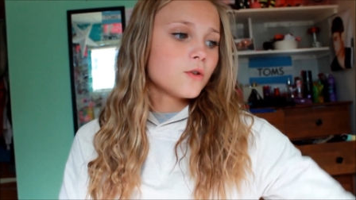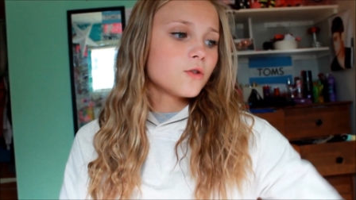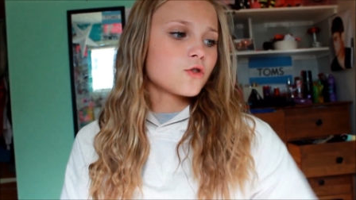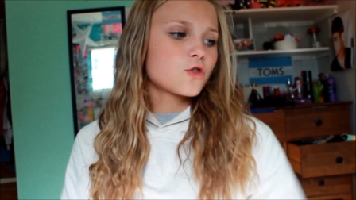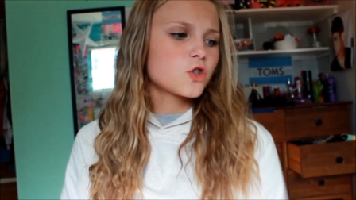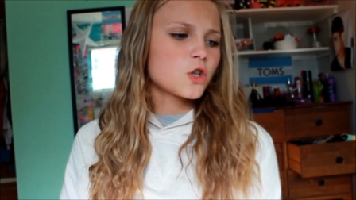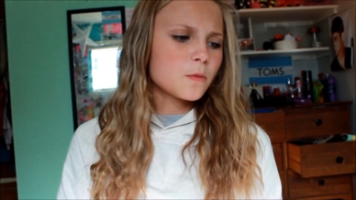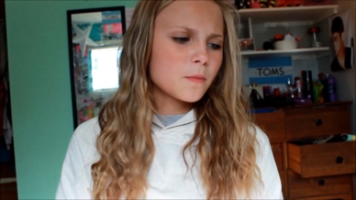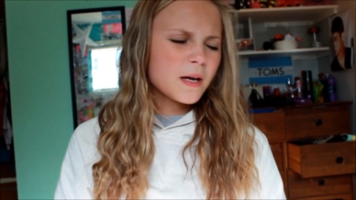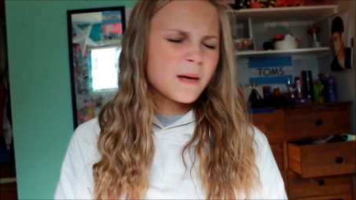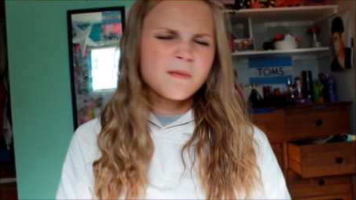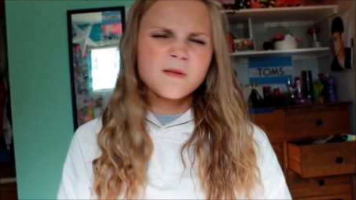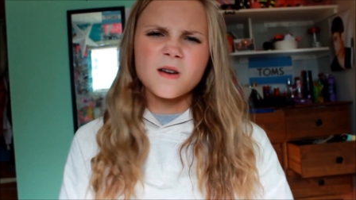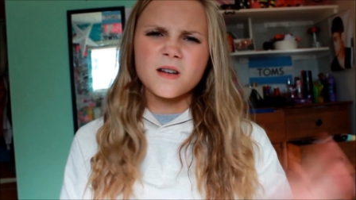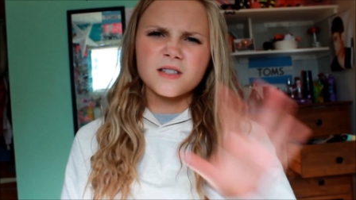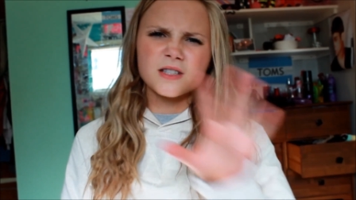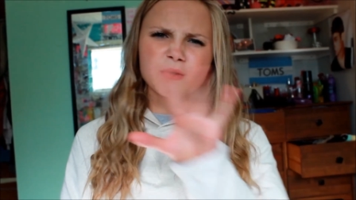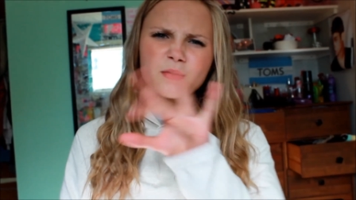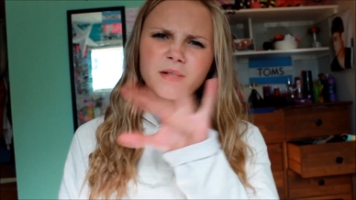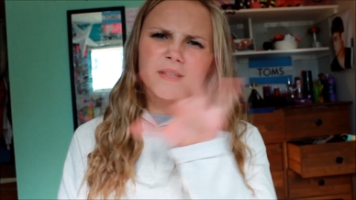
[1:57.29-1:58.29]
So maybe
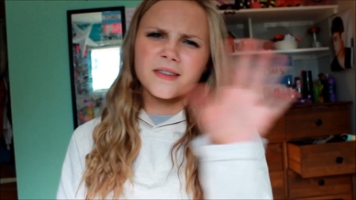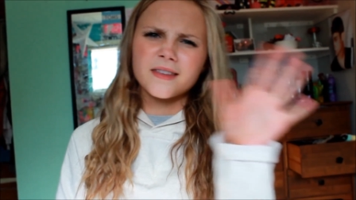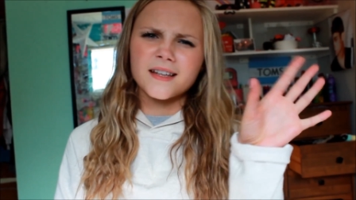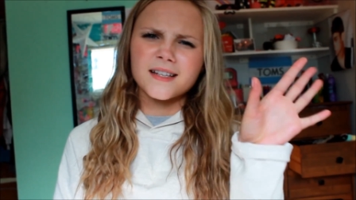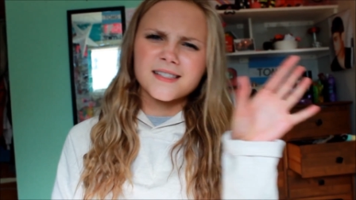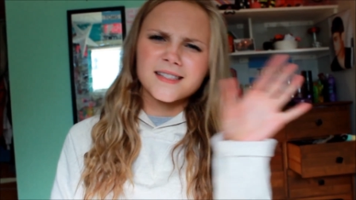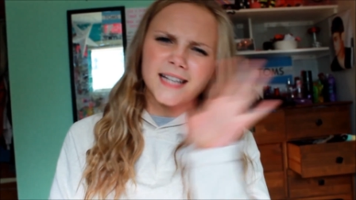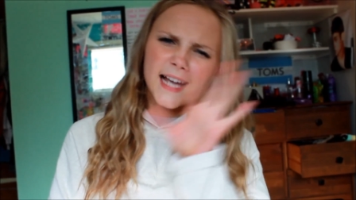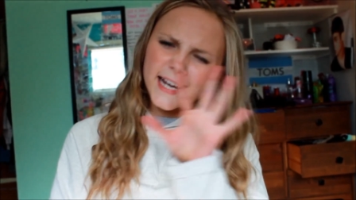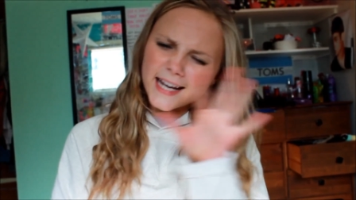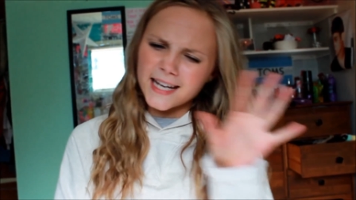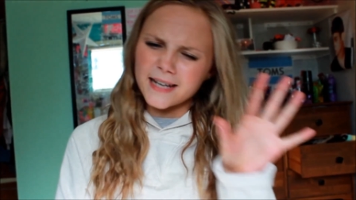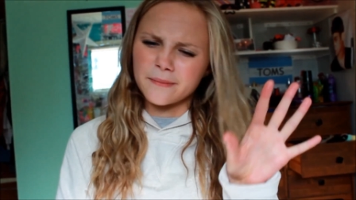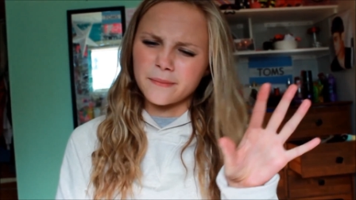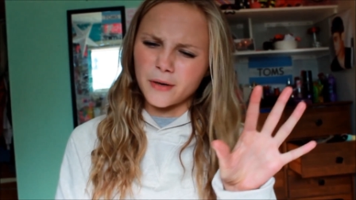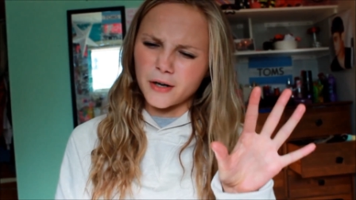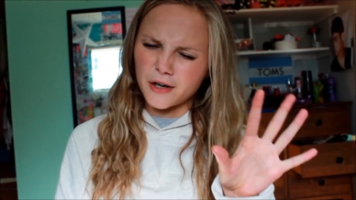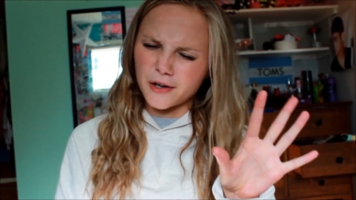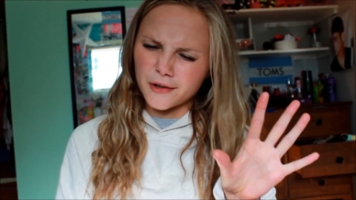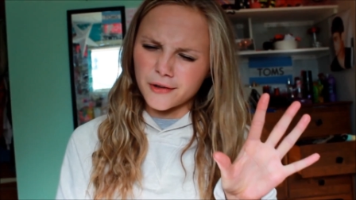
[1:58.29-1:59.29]
I'll do it in the second
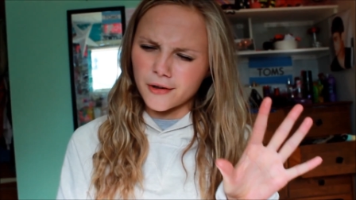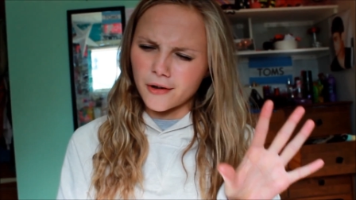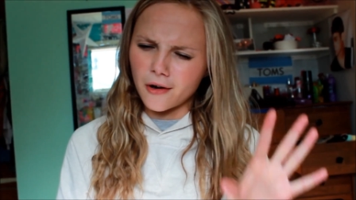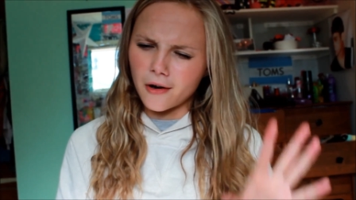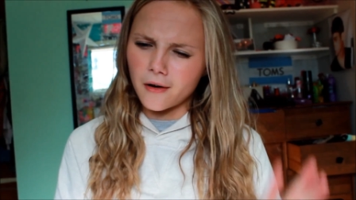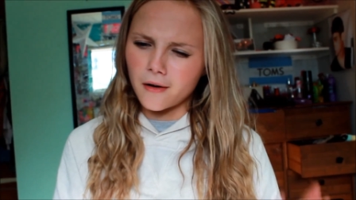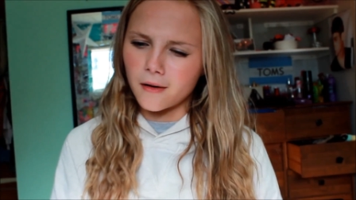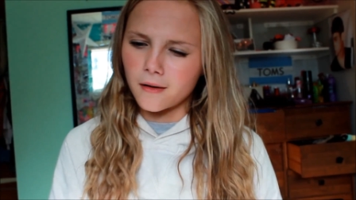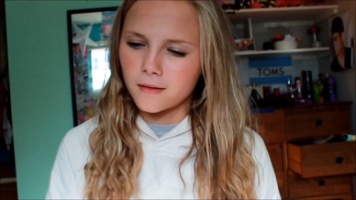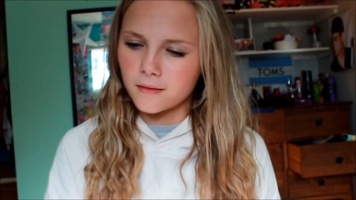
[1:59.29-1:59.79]
part of the haul.